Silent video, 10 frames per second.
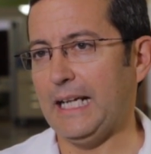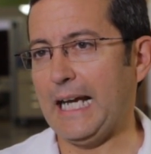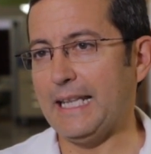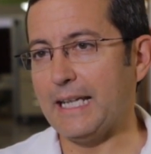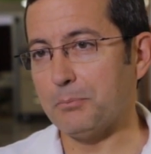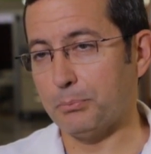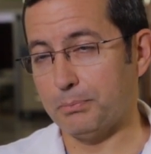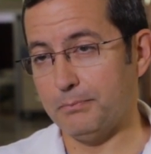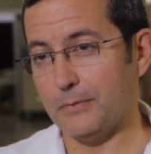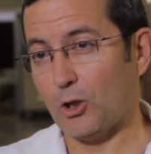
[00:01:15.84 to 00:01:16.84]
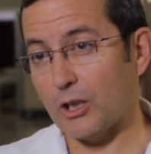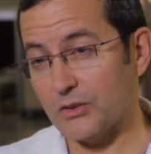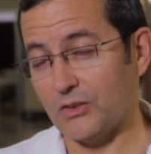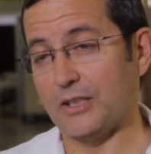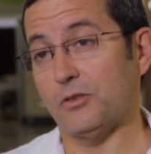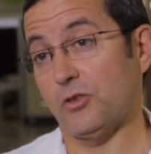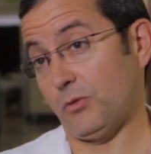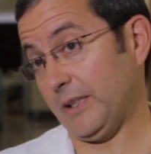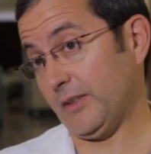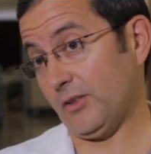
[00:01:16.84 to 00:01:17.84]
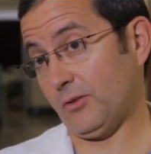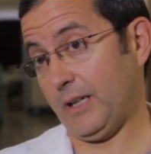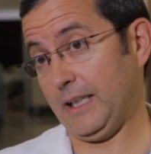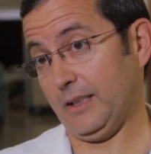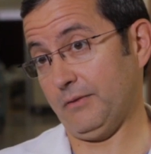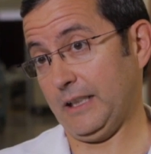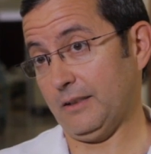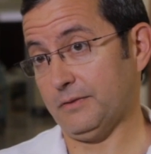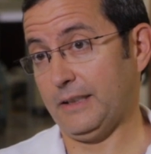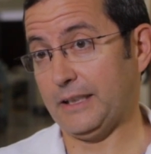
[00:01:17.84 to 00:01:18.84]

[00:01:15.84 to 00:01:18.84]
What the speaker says: and that causes extra stress and strain on the valve.